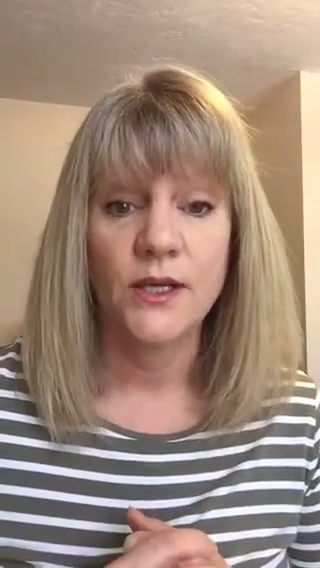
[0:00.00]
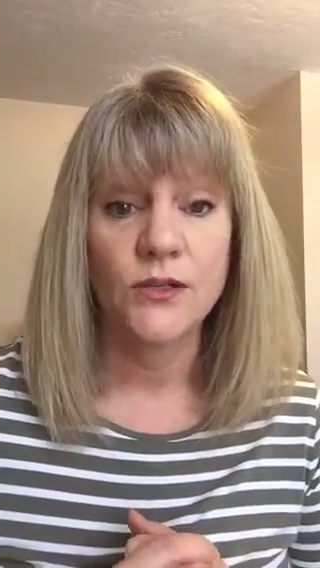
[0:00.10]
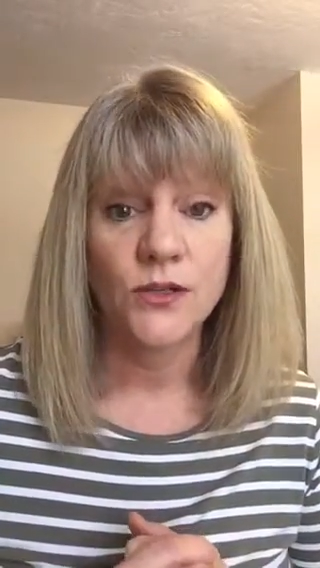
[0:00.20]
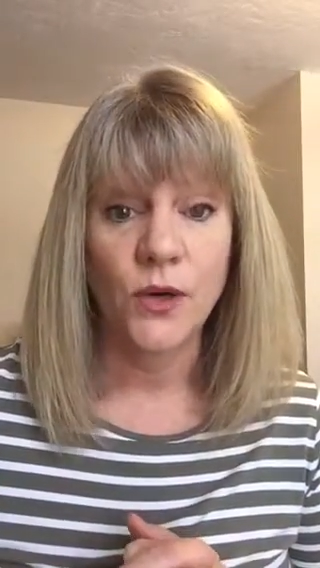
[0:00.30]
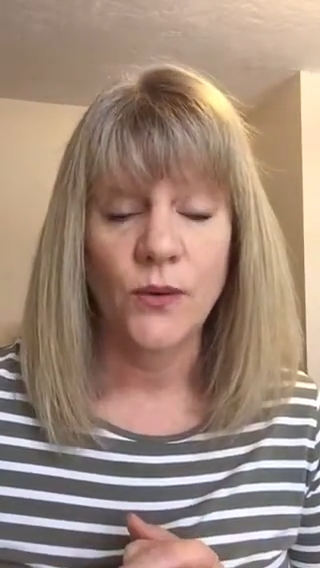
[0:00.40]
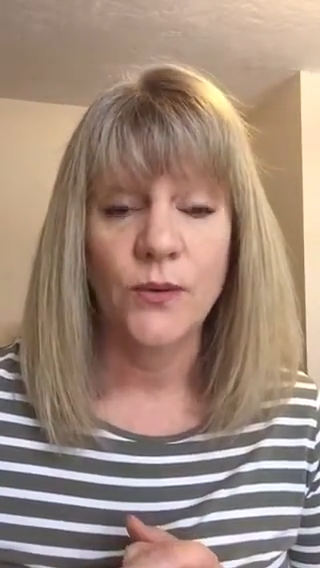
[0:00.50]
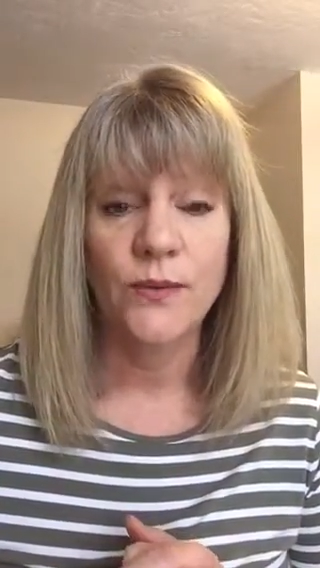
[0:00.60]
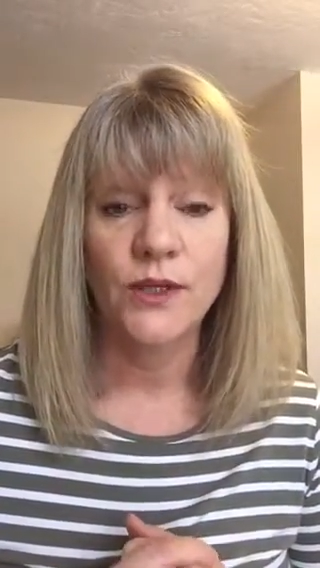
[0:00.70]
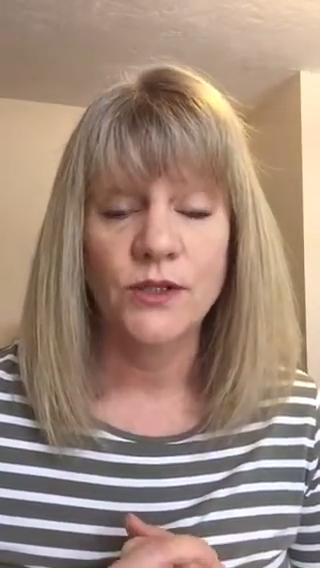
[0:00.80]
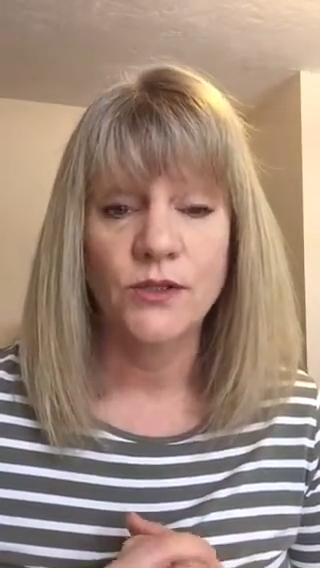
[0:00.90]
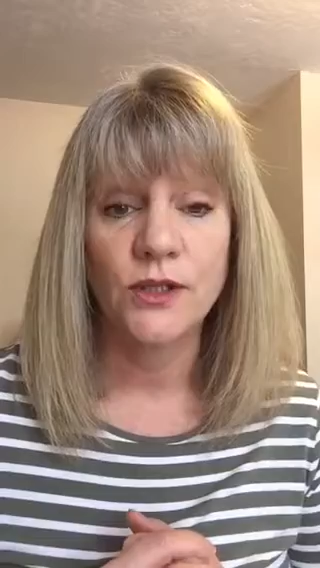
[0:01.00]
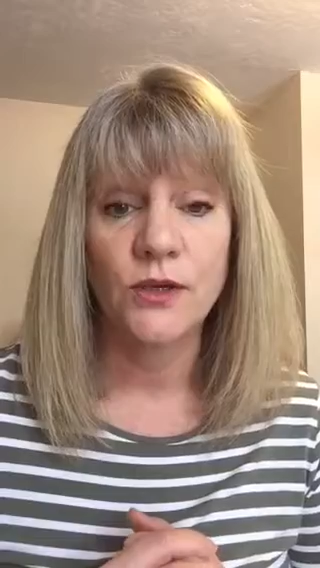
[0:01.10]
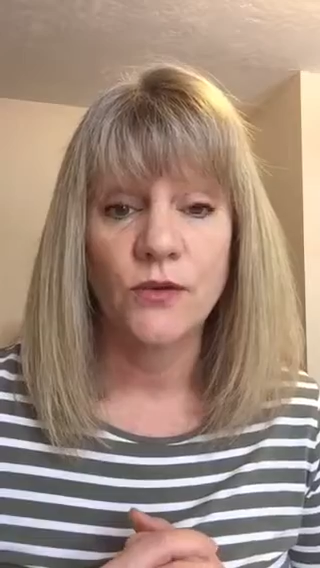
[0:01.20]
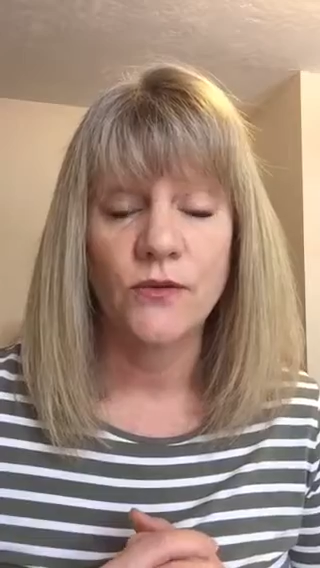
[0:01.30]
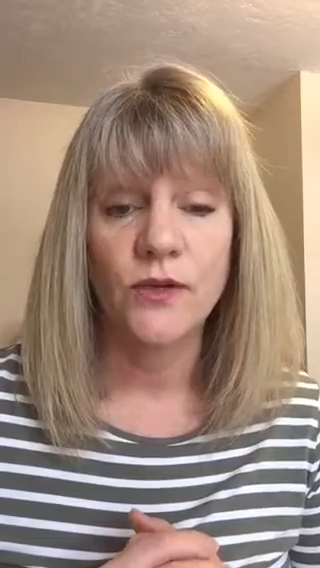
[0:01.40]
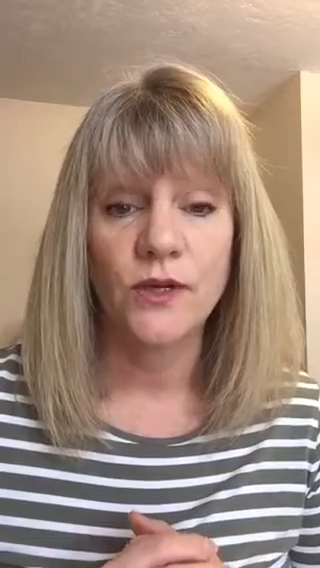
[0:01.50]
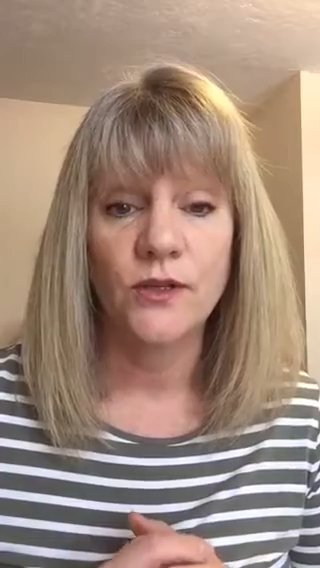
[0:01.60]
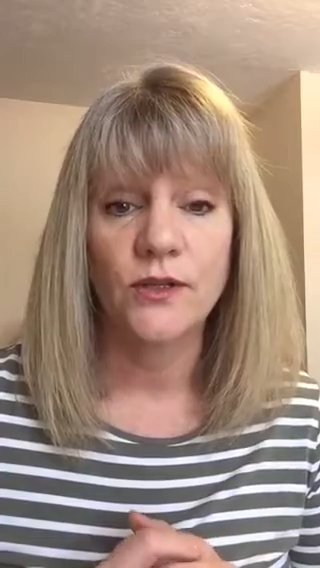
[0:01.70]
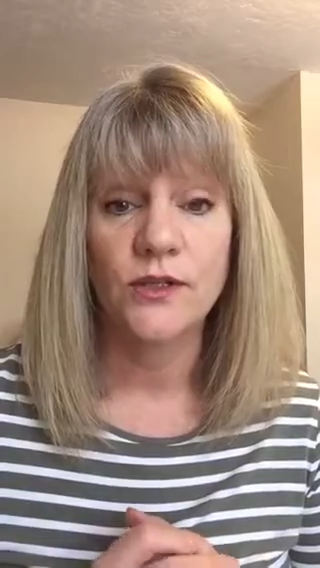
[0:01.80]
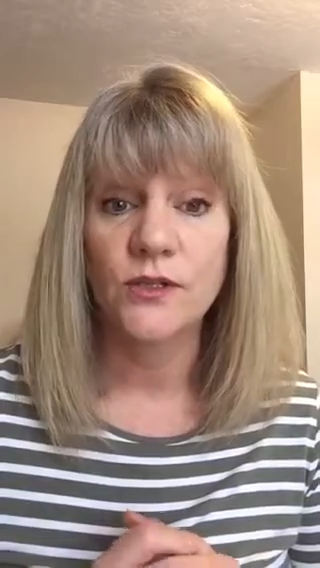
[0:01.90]
So make sure you go over there.
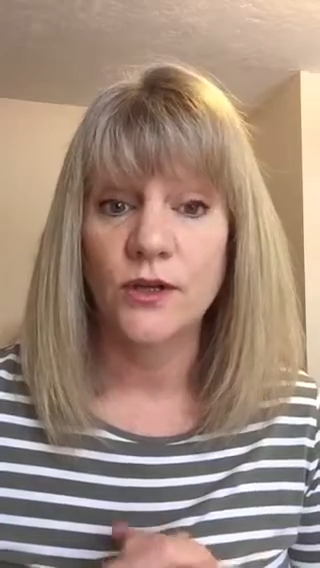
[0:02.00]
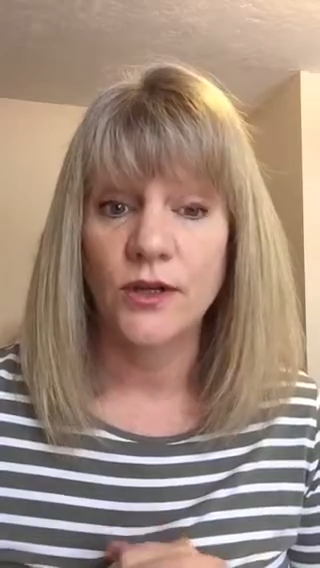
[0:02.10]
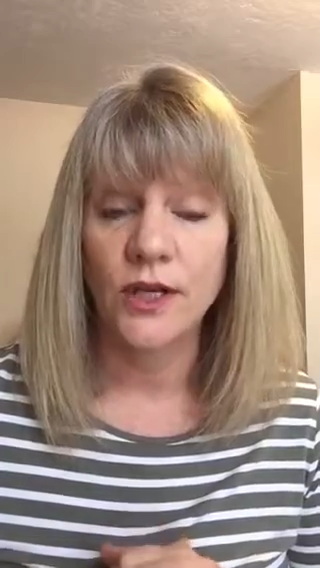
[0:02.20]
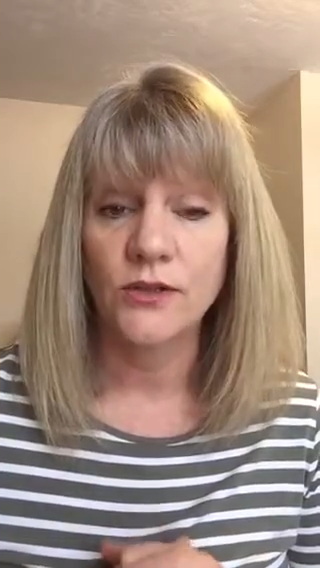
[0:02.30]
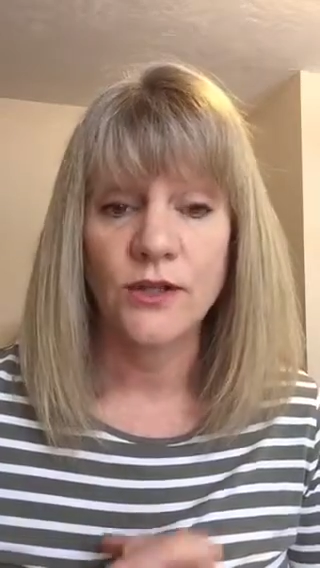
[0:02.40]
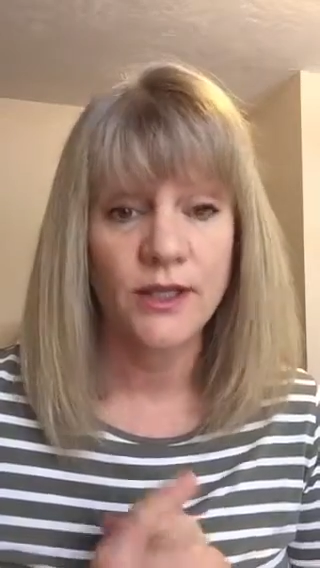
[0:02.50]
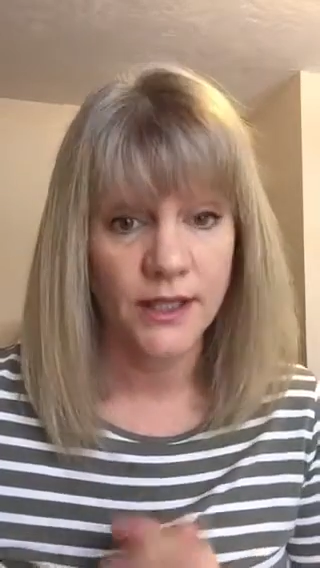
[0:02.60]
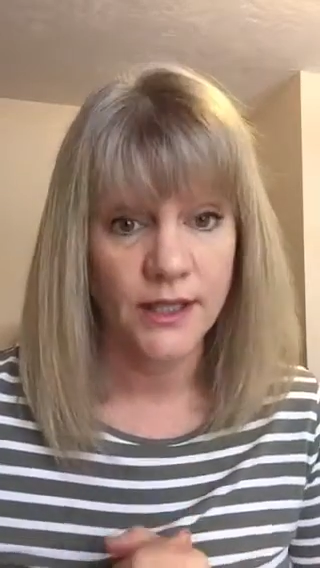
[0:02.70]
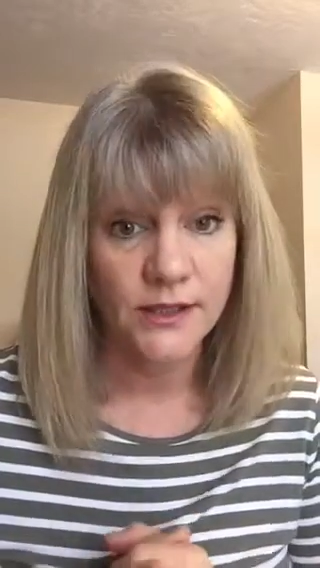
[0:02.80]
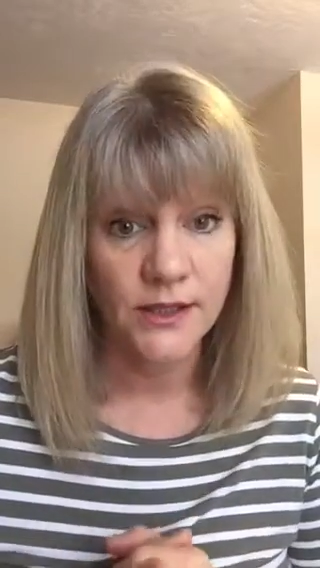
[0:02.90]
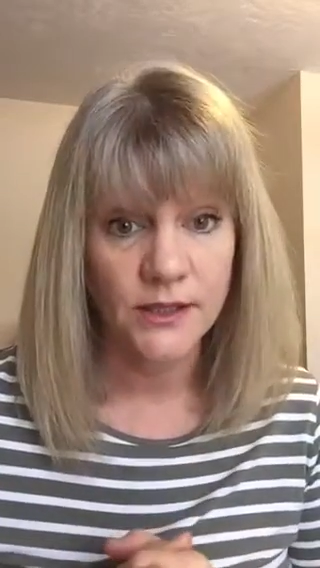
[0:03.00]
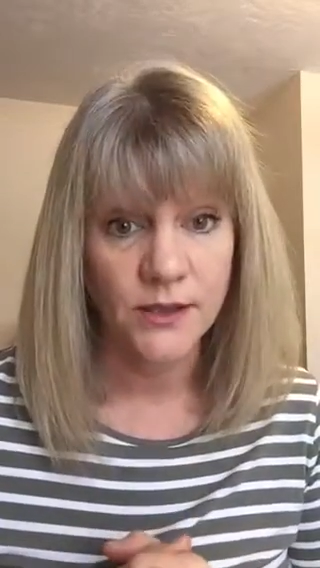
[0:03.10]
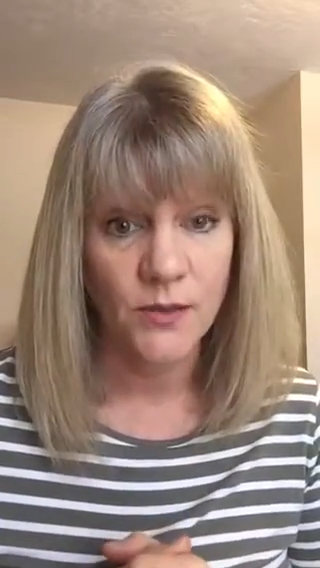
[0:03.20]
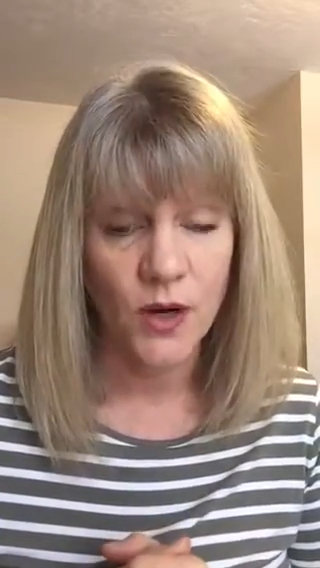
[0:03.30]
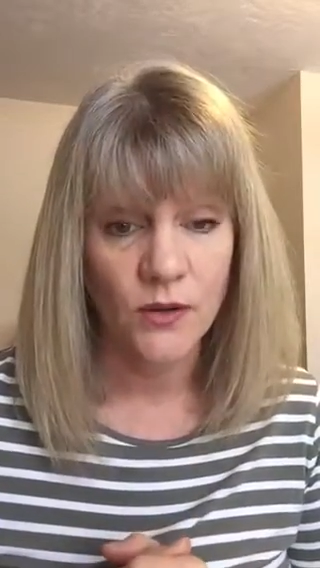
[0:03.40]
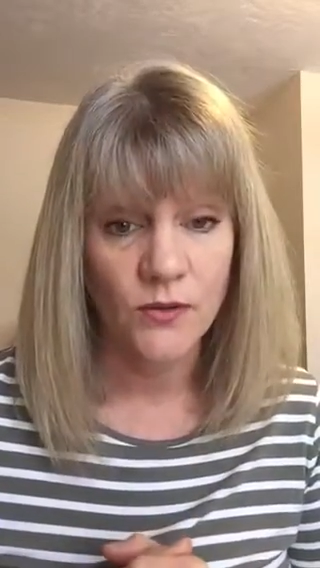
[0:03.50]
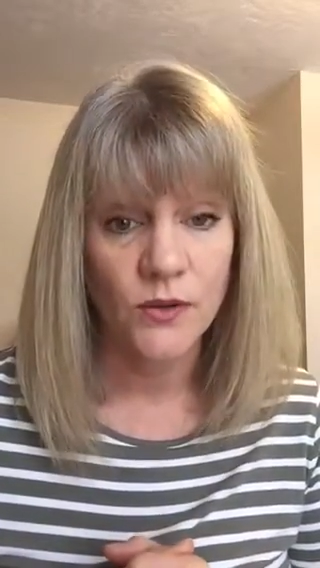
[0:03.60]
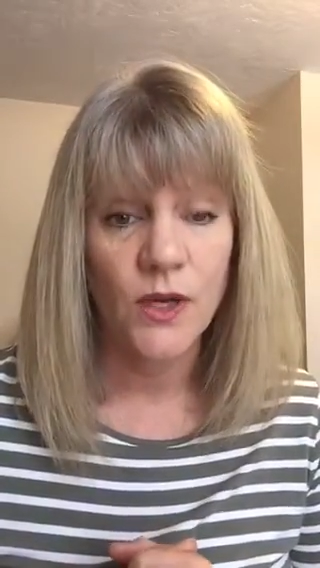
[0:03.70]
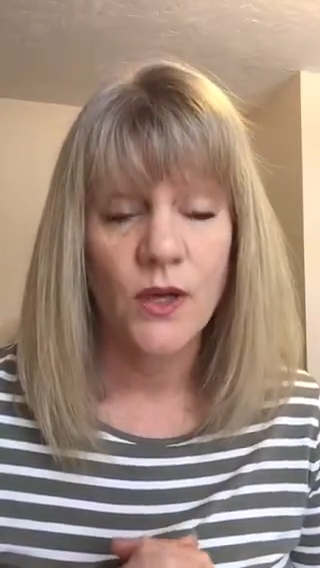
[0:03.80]
You can start entering, like I said, tomorrow